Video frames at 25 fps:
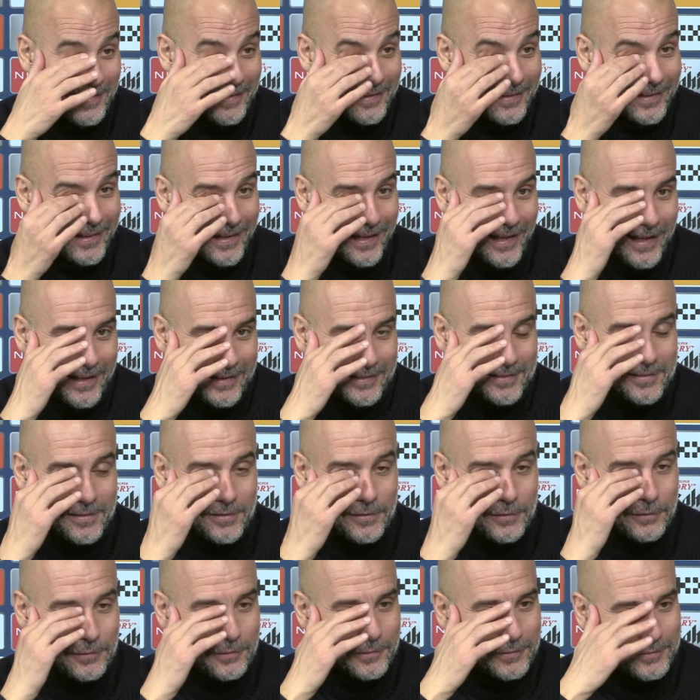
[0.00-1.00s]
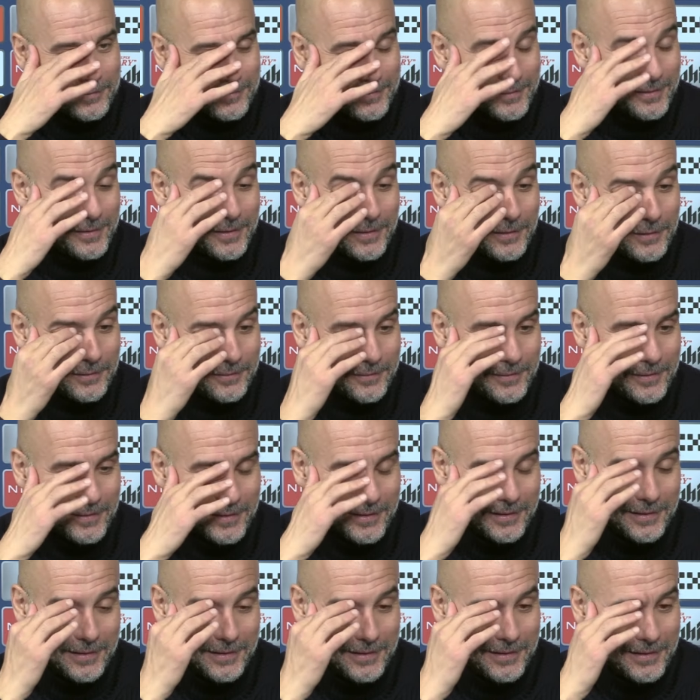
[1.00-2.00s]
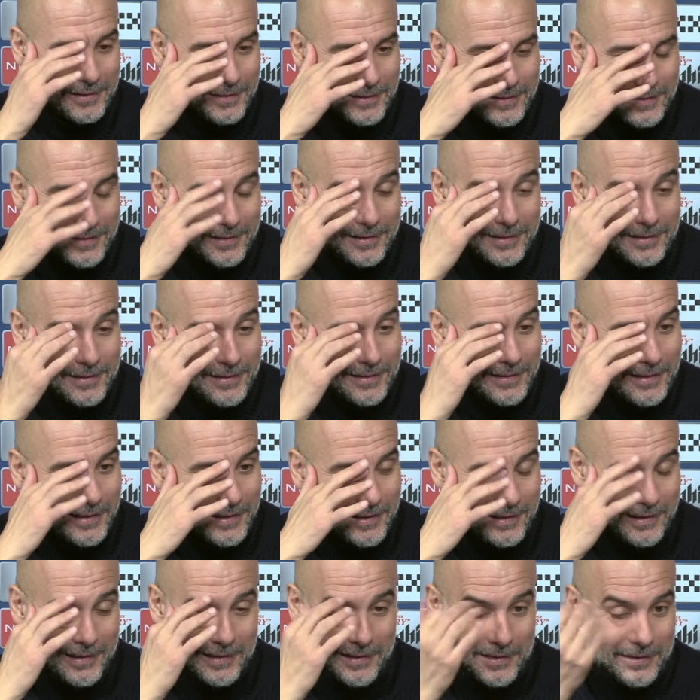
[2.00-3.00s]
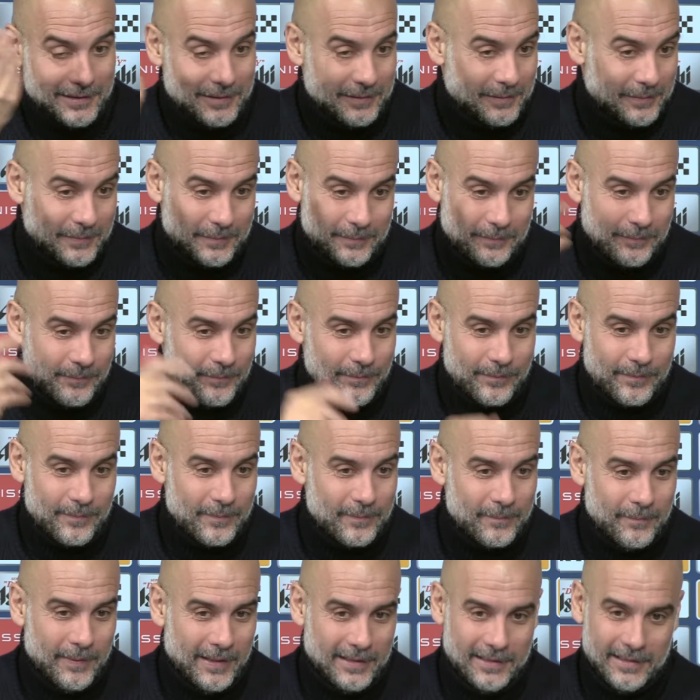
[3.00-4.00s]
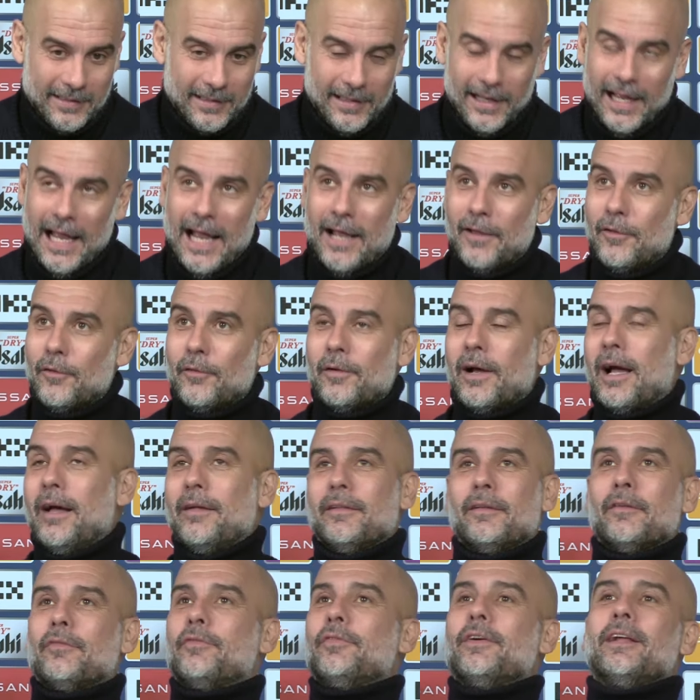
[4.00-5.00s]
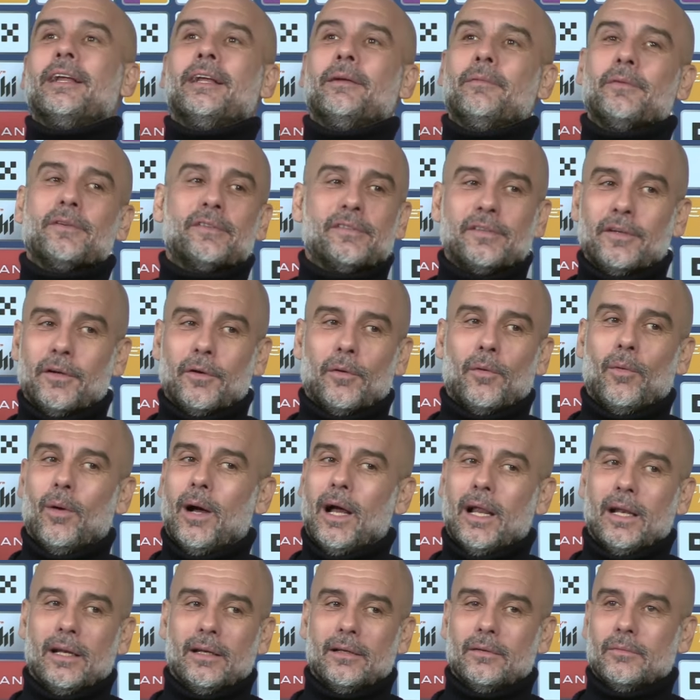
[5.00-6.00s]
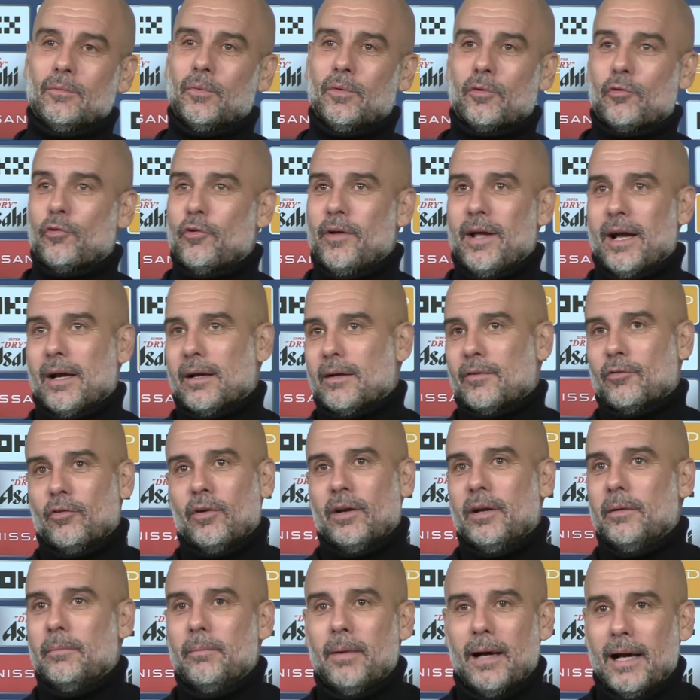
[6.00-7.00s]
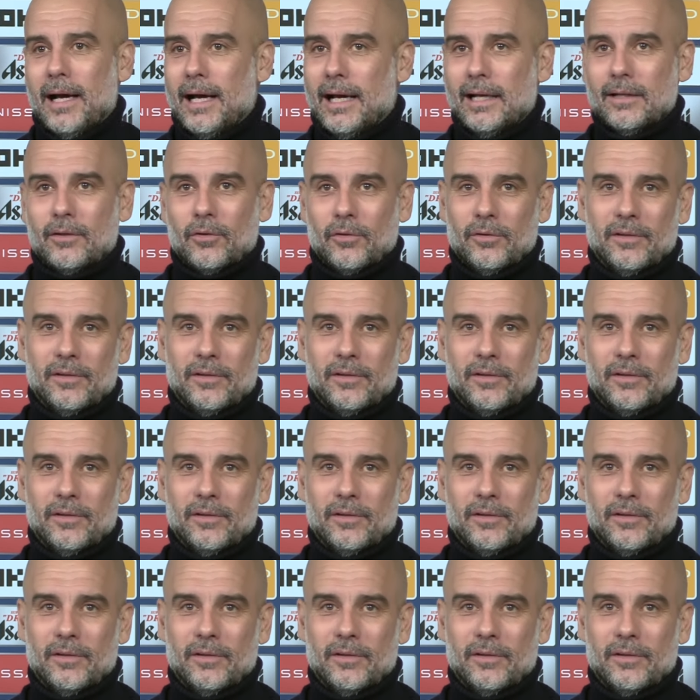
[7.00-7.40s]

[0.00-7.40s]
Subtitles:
Yeah, it's true. So, but I don't have the feeling with 0-1, we react really bad.